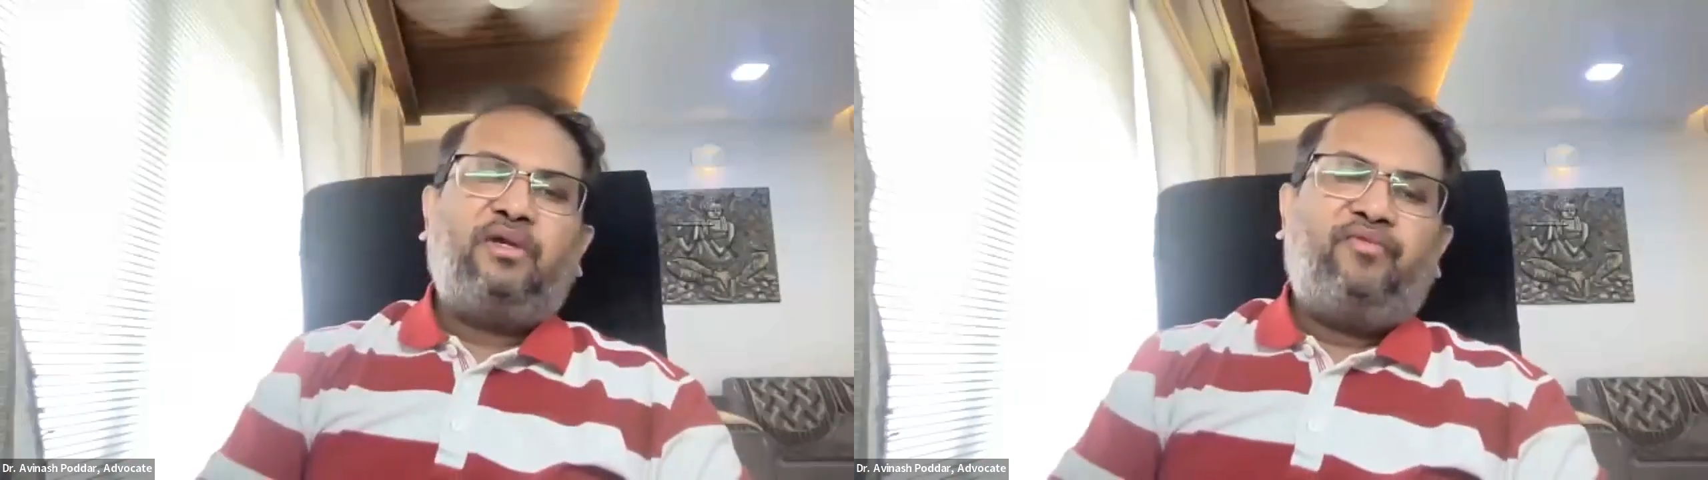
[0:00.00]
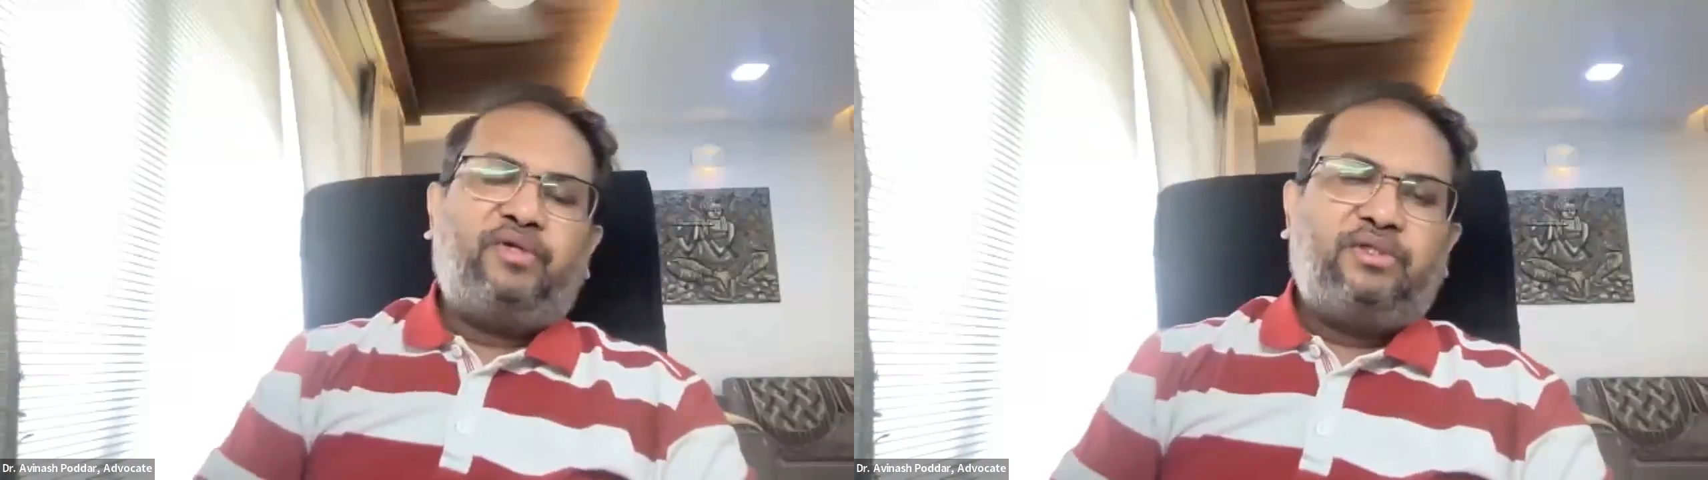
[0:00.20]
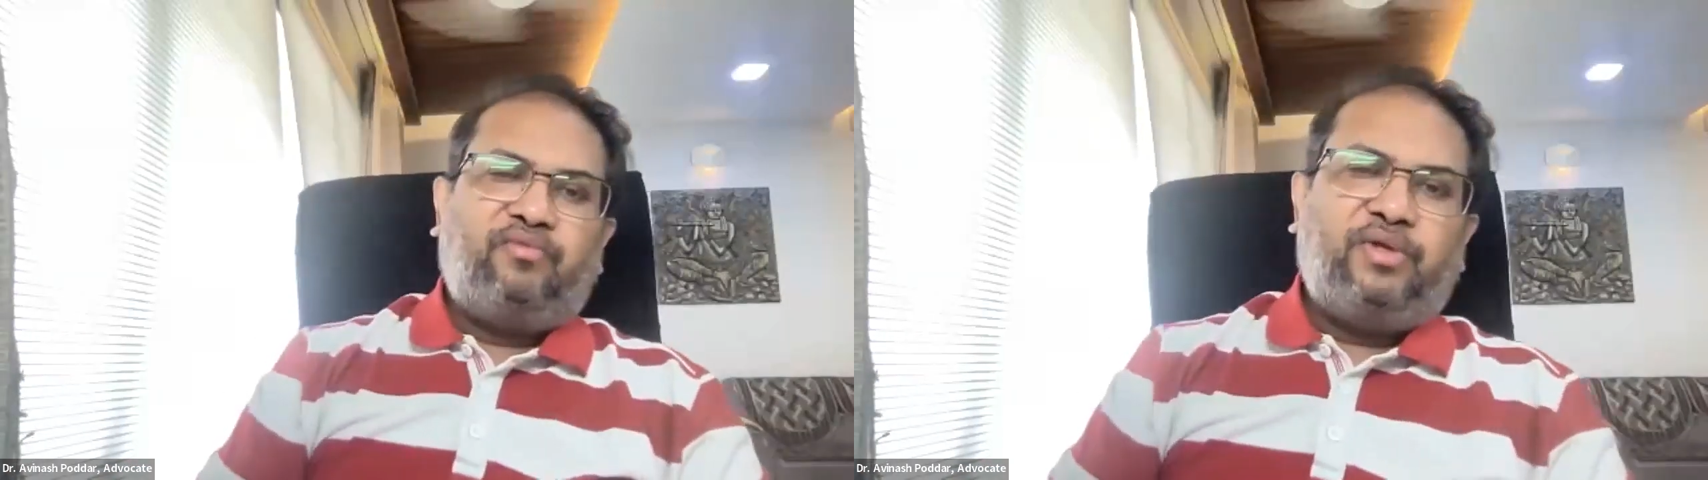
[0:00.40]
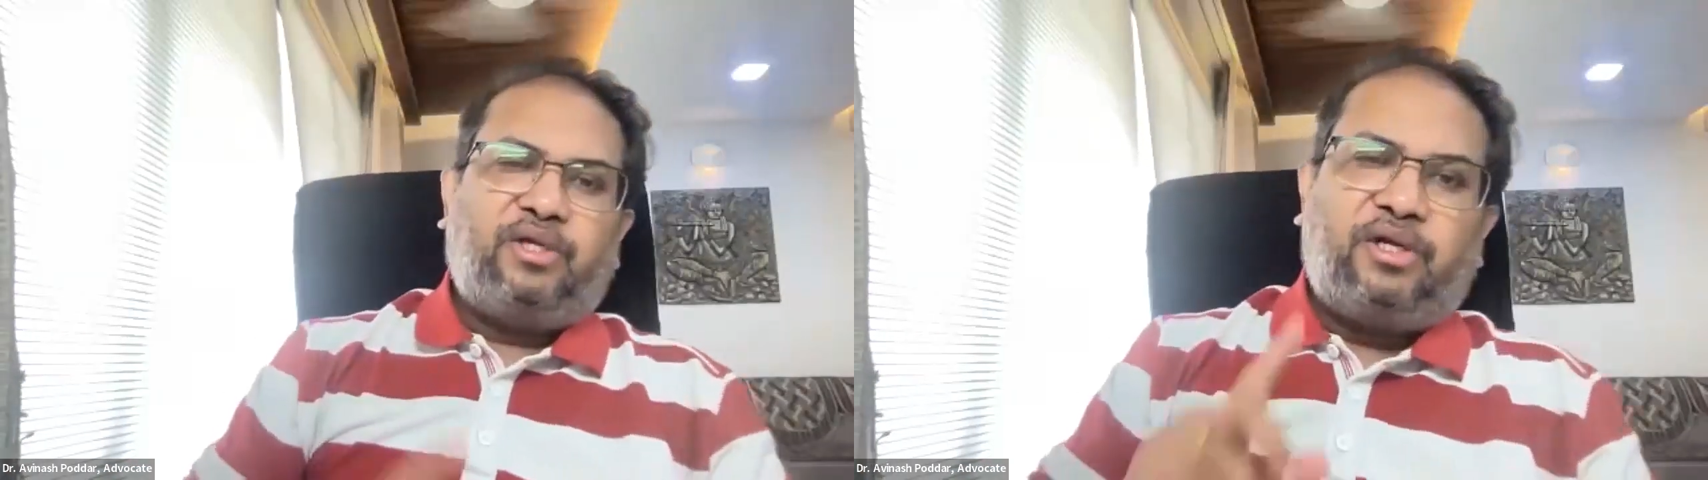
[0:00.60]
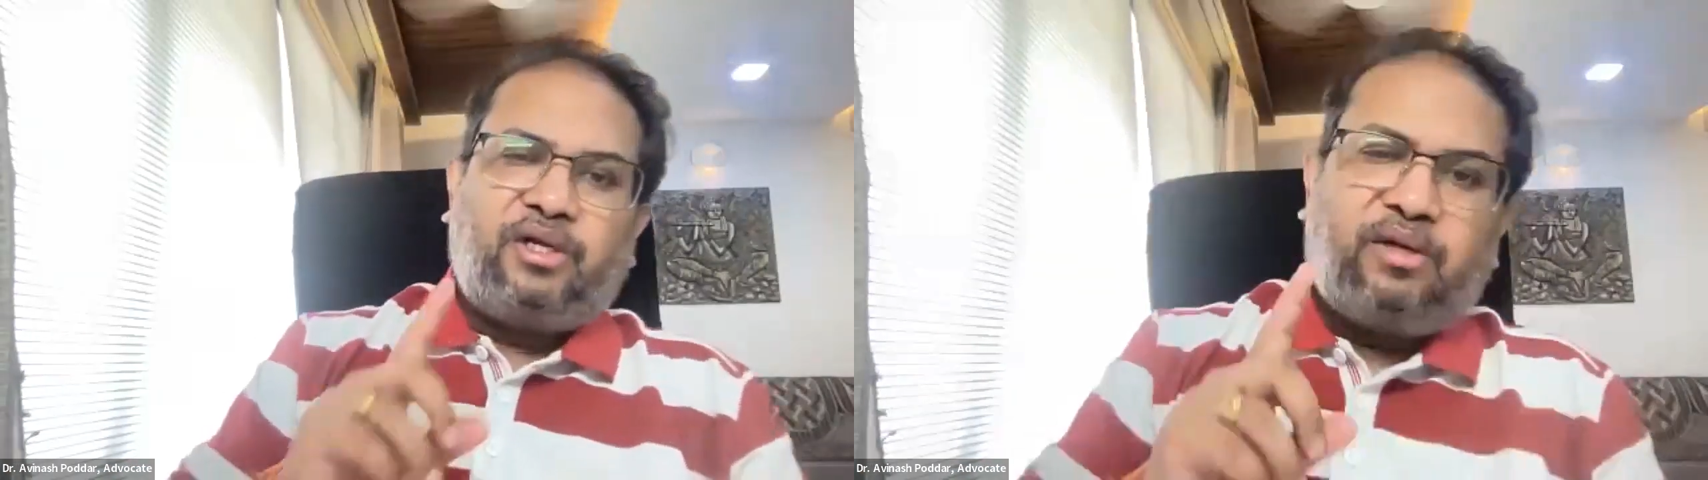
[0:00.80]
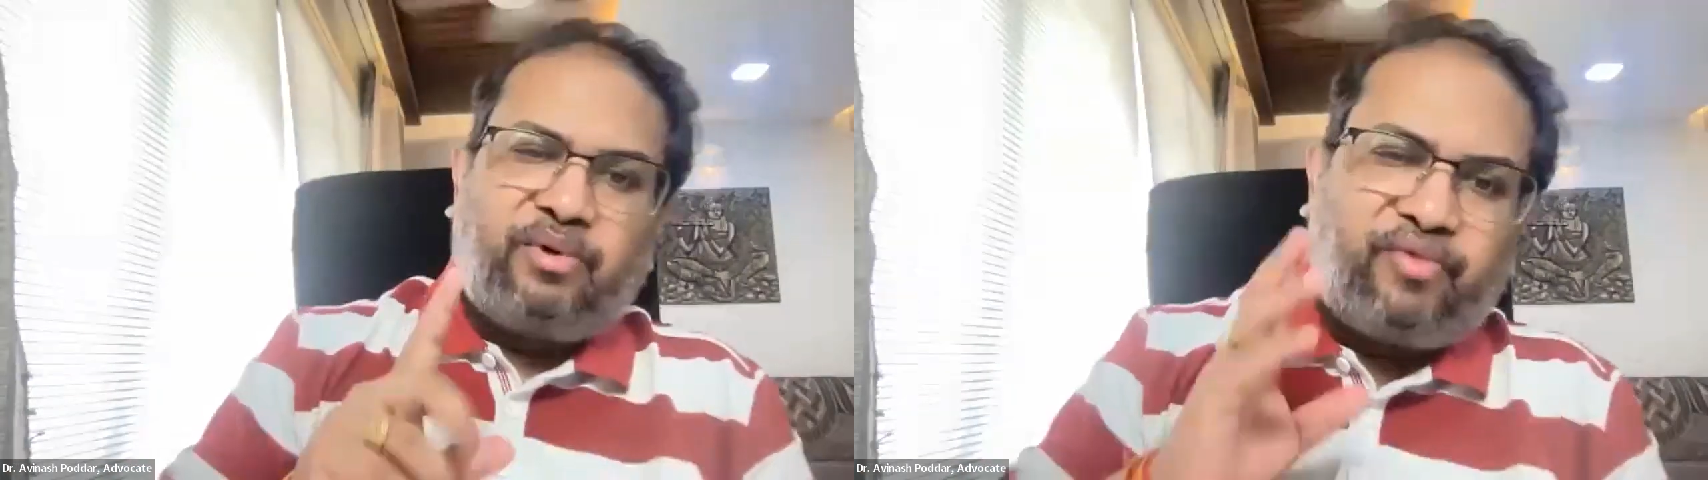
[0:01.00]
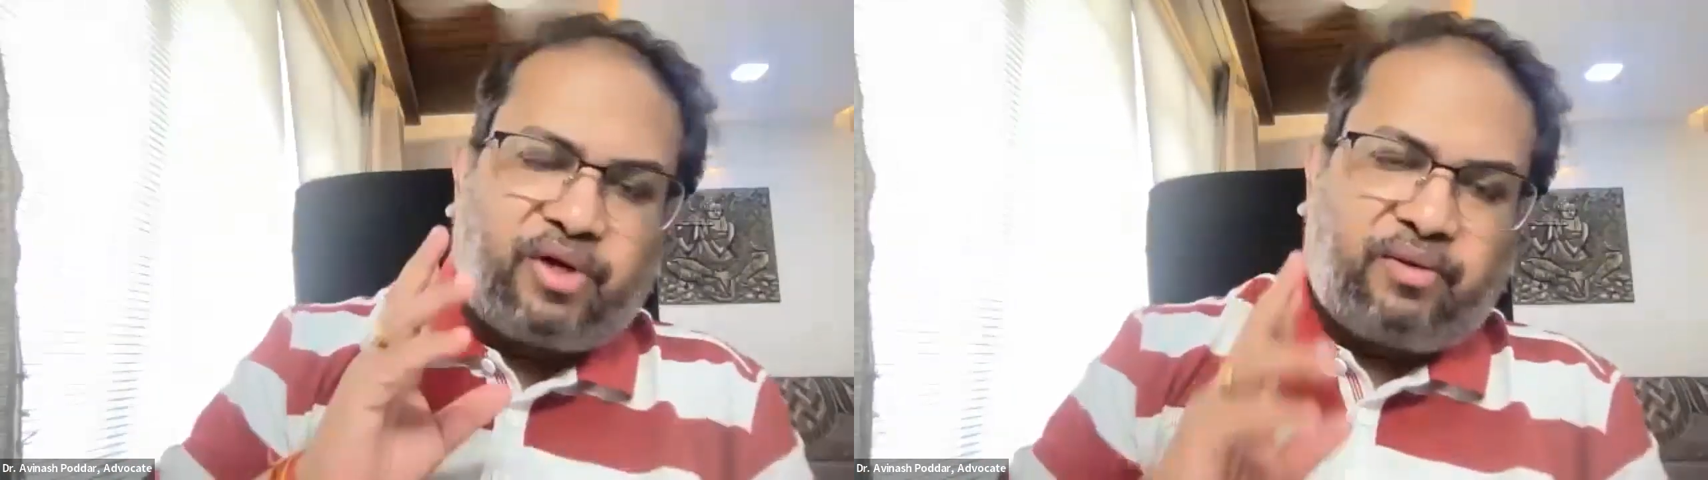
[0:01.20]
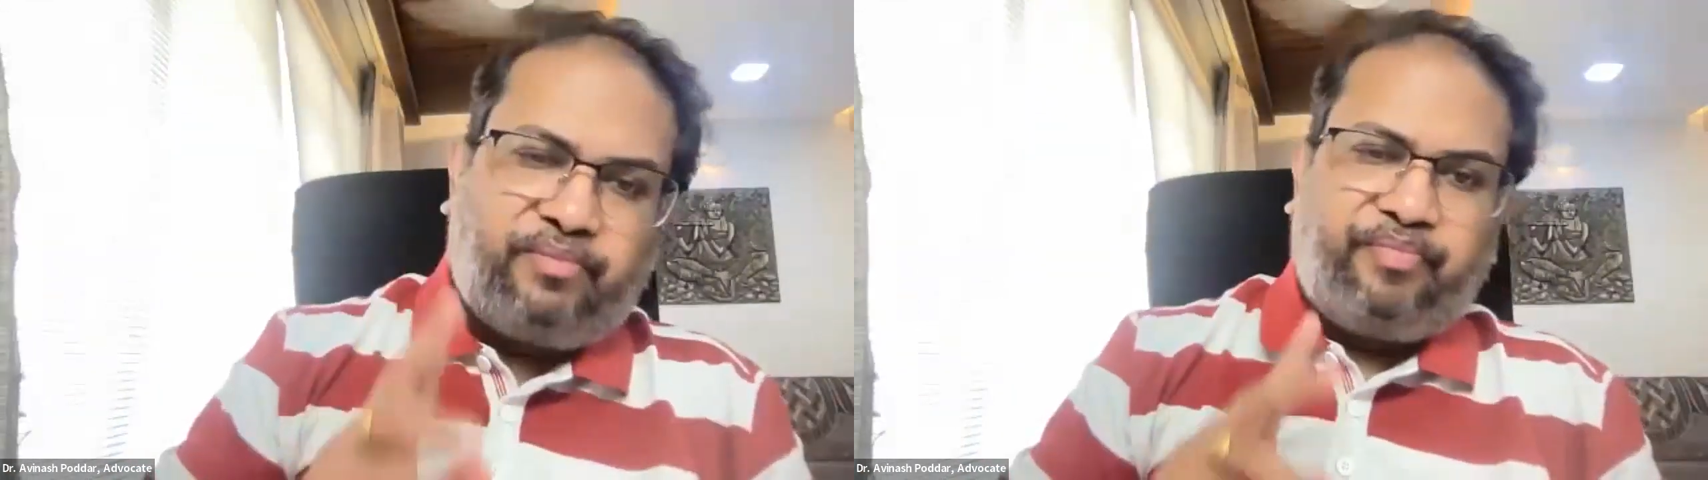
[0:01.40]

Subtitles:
reversal of the credit, number one.